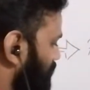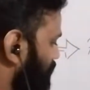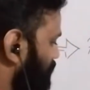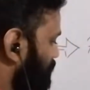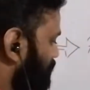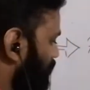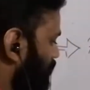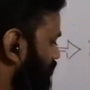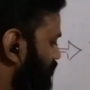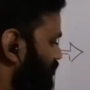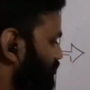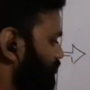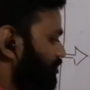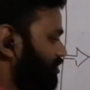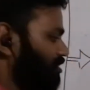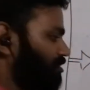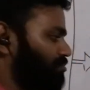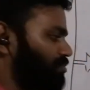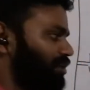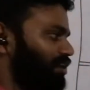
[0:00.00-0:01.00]
before the
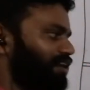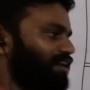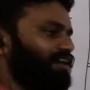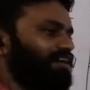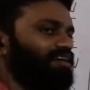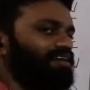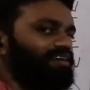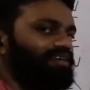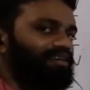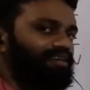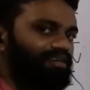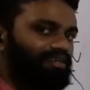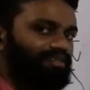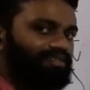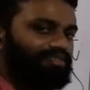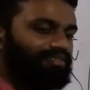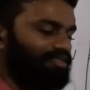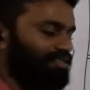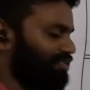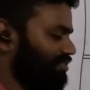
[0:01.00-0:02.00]
verb
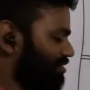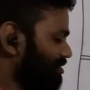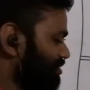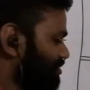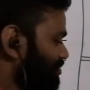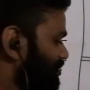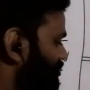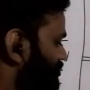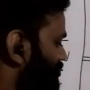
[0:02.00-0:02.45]
is the